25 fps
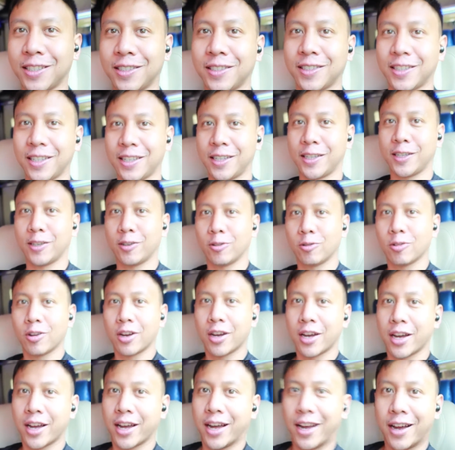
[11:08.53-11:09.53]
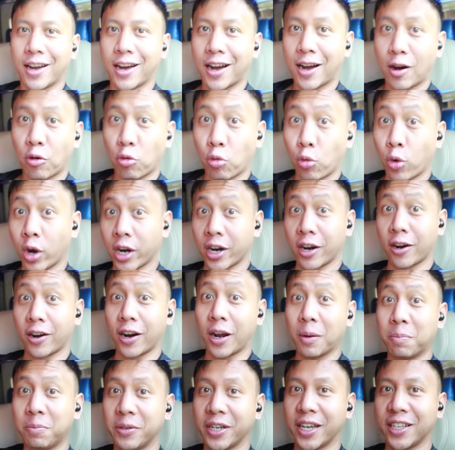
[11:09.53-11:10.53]
see what our
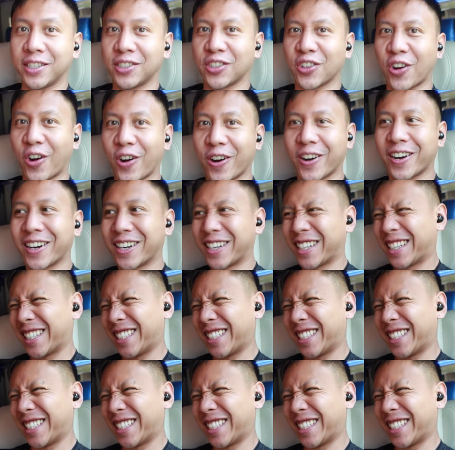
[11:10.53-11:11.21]
updates are.